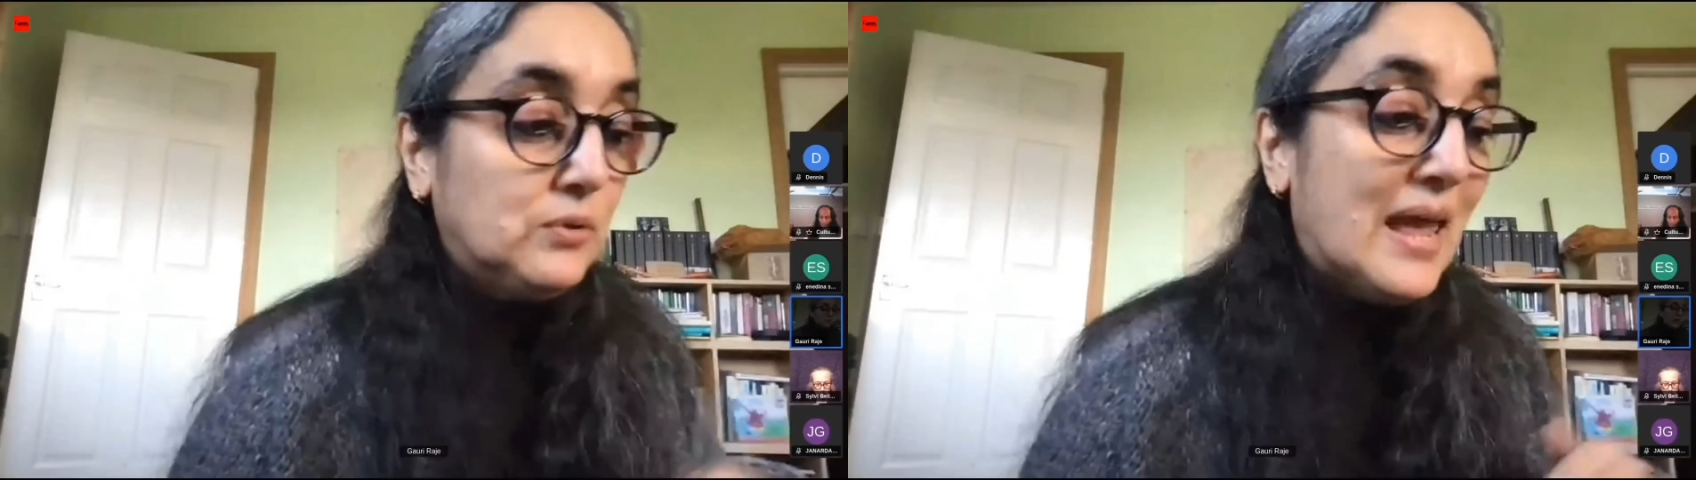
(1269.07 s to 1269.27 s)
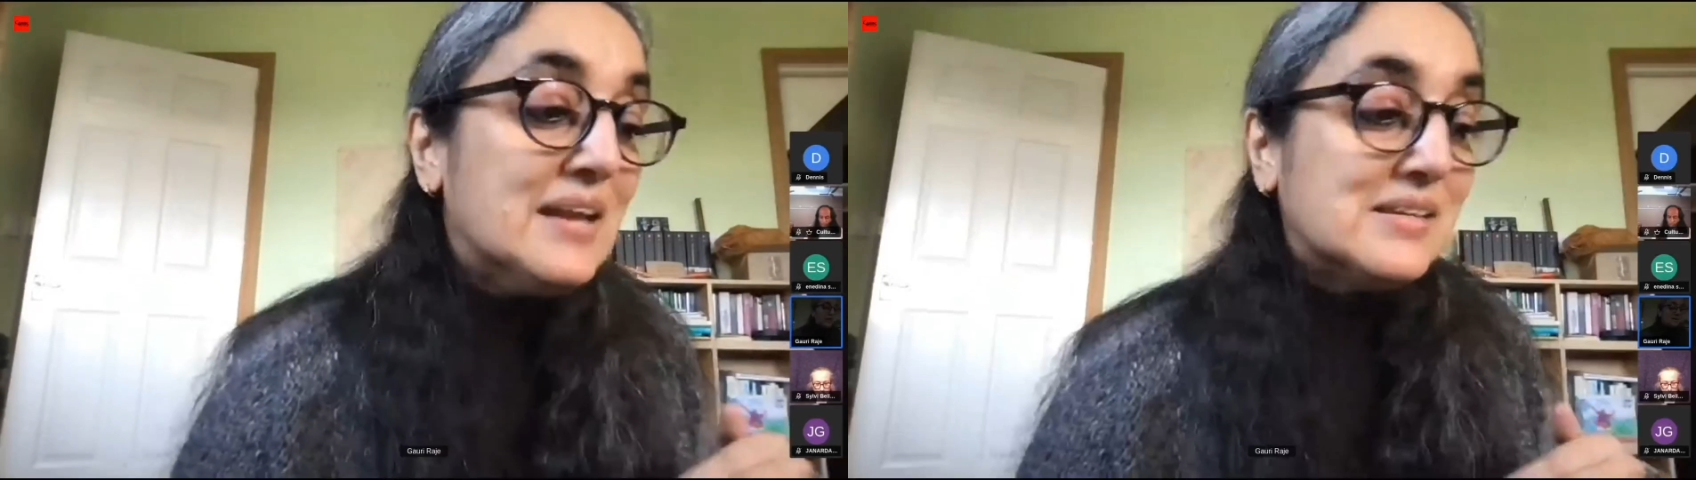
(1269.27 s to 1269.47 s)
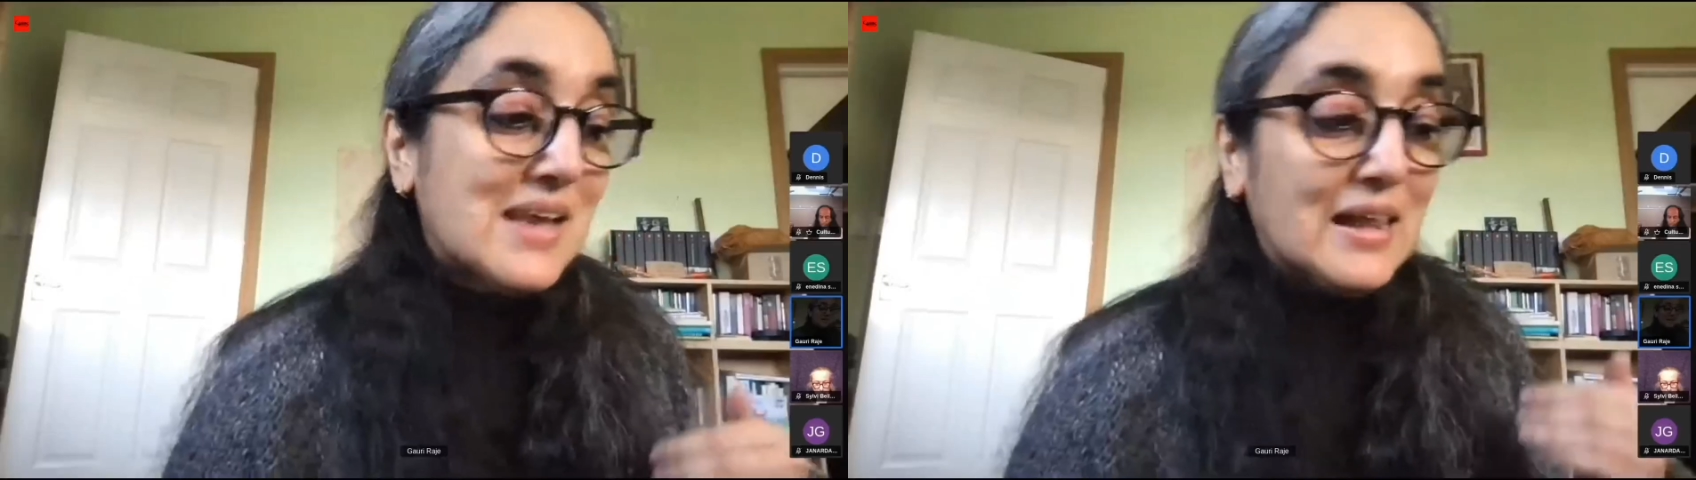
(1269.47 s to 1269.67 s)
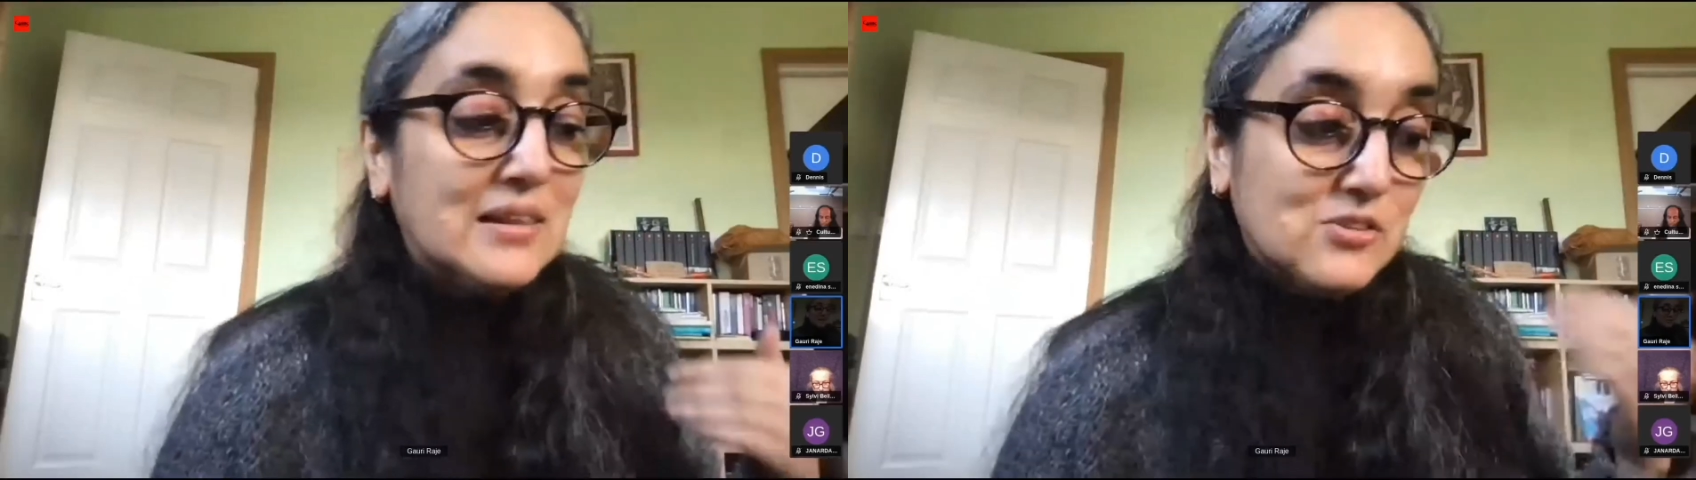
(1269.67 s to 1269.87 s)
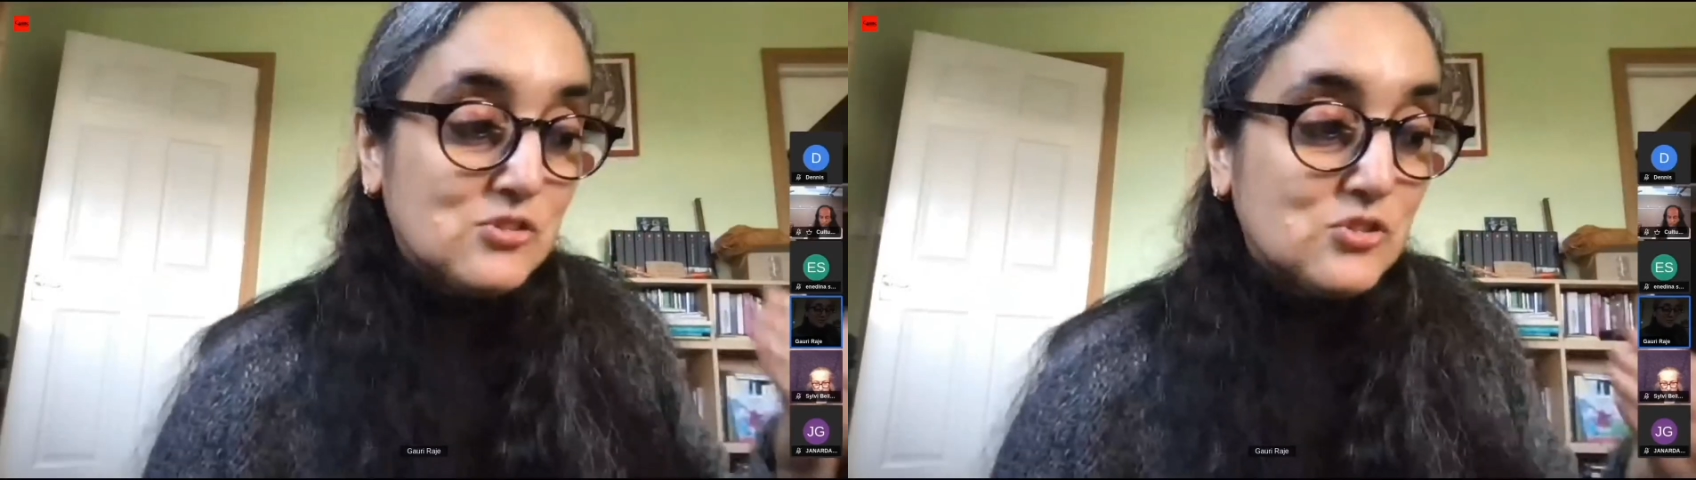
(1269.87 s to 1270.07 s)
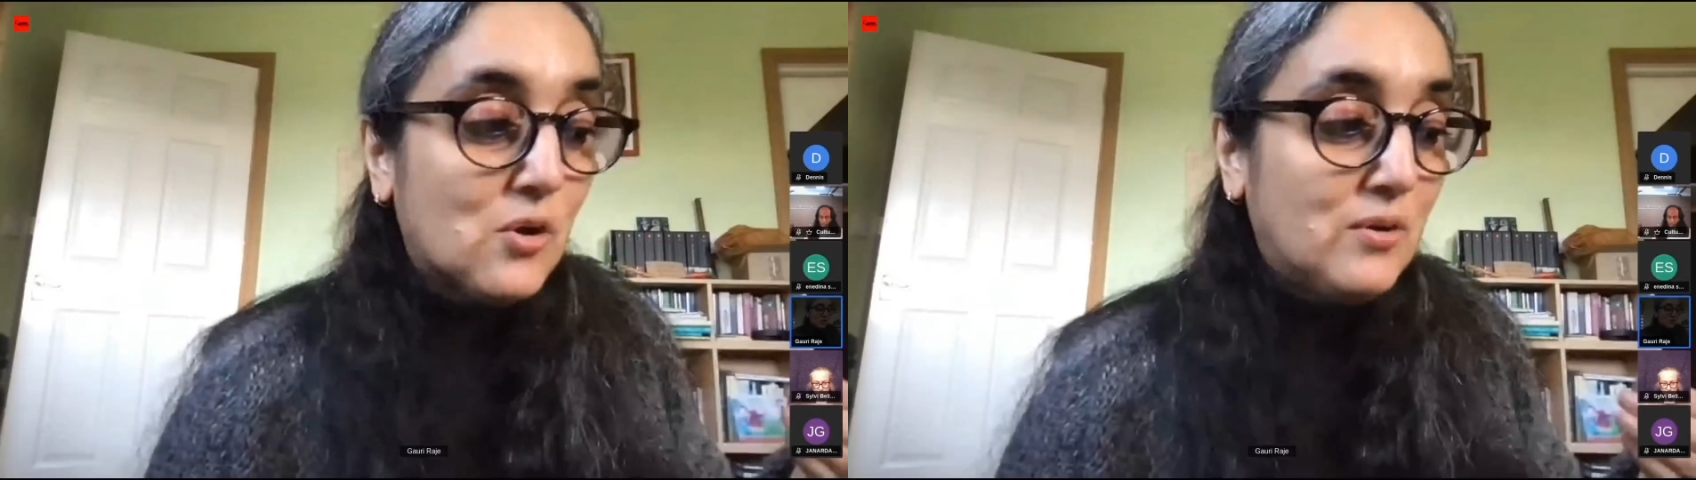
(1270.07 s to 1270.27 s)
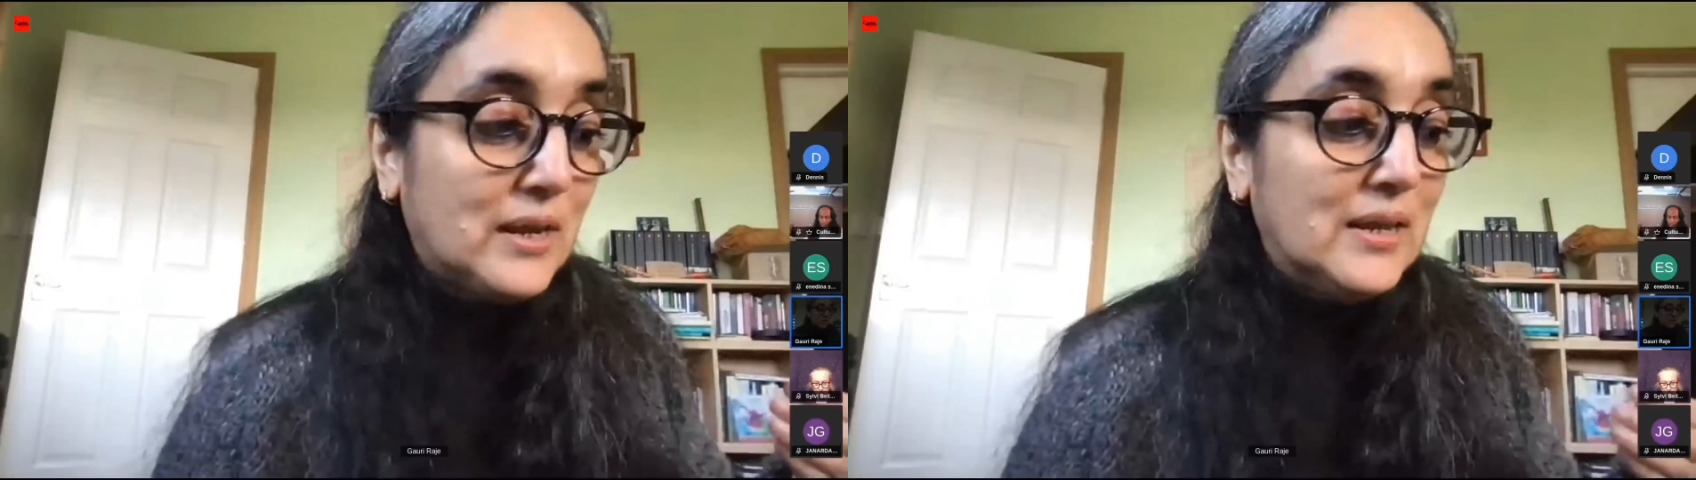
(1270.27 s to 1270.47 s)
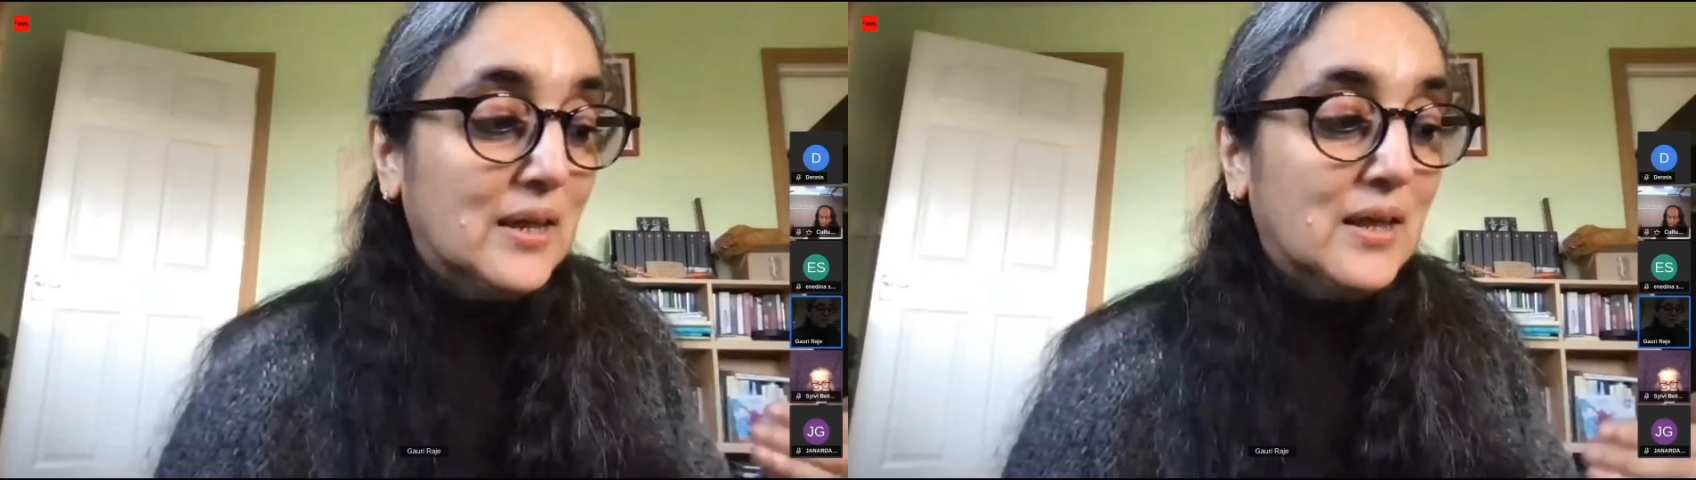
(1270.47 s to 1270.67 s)
then tell the
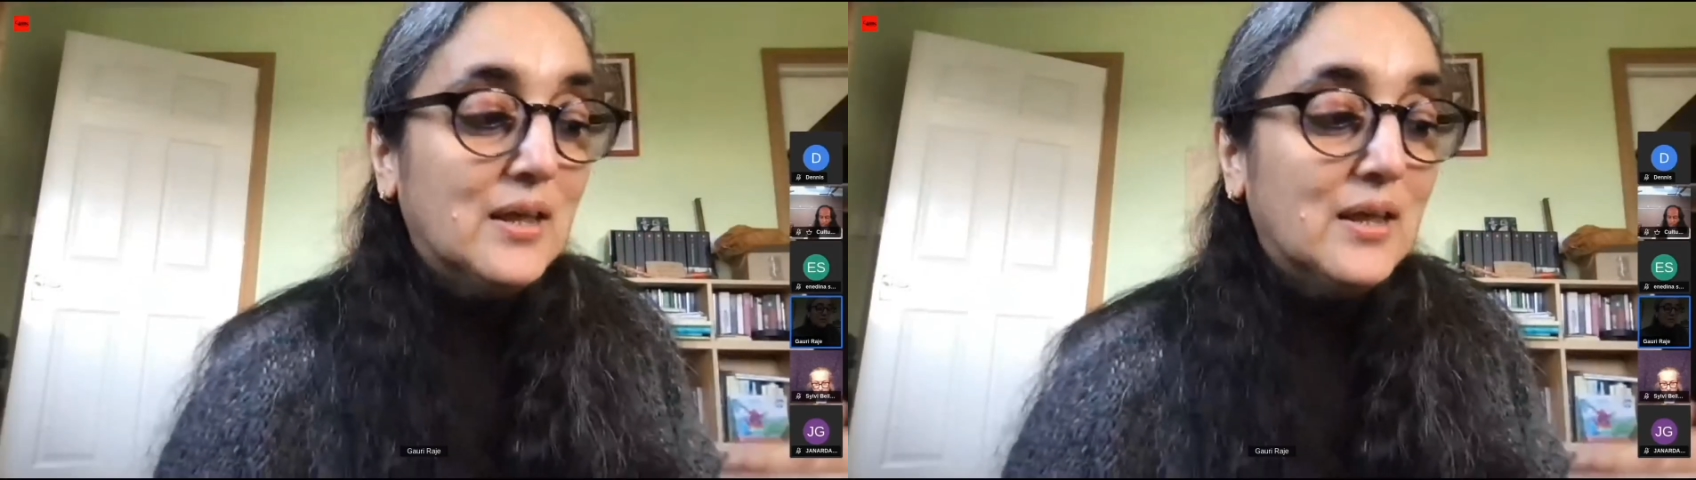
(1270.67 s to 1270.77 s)
story,